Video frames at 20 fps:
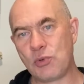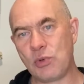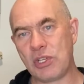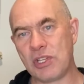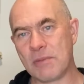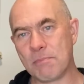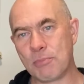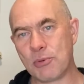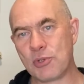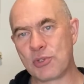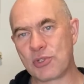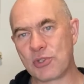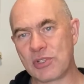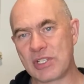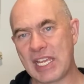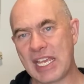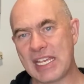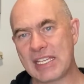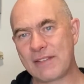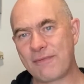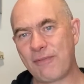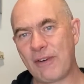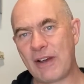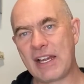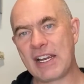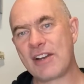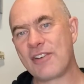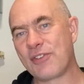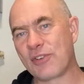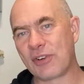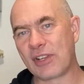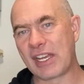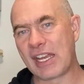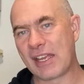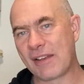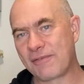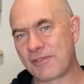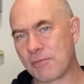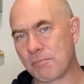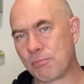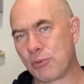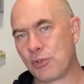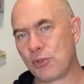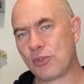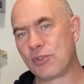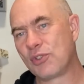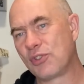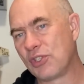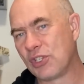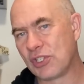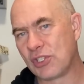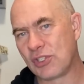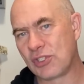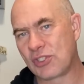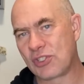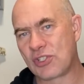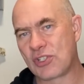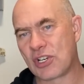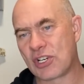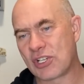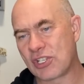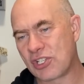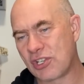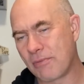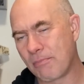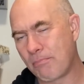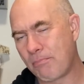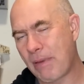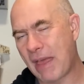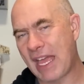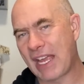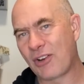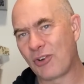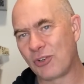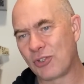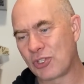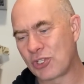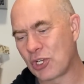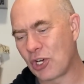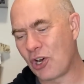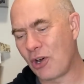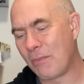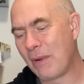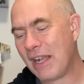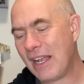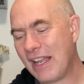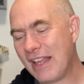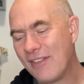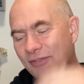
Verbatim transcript: doing the booster test fire. They're going to have to put the Starship back on top.